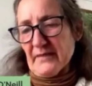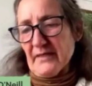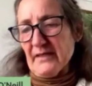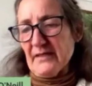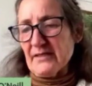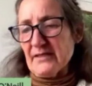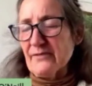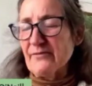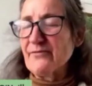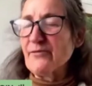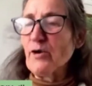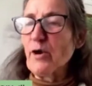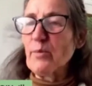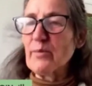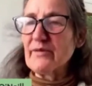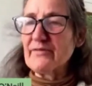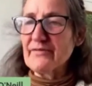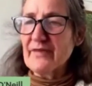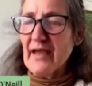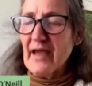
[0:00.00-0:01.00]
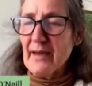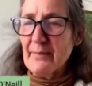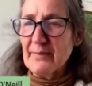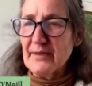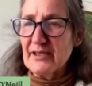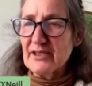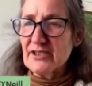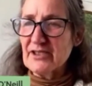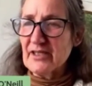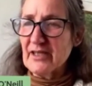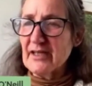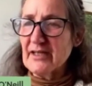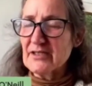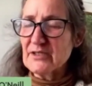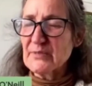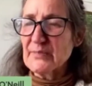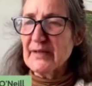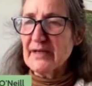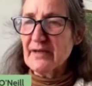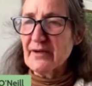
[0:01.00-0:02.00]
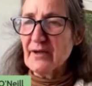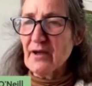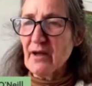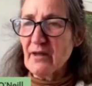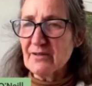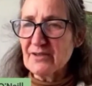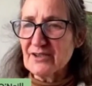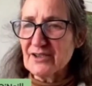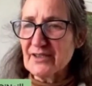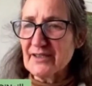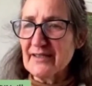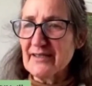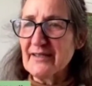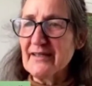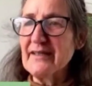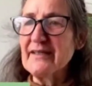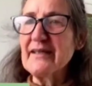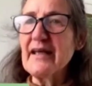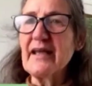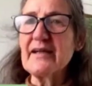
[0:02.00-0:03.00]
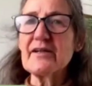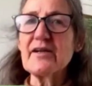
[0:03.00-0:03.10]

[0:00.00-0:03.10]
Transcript: is a form of cabbage that has been cultured, and in that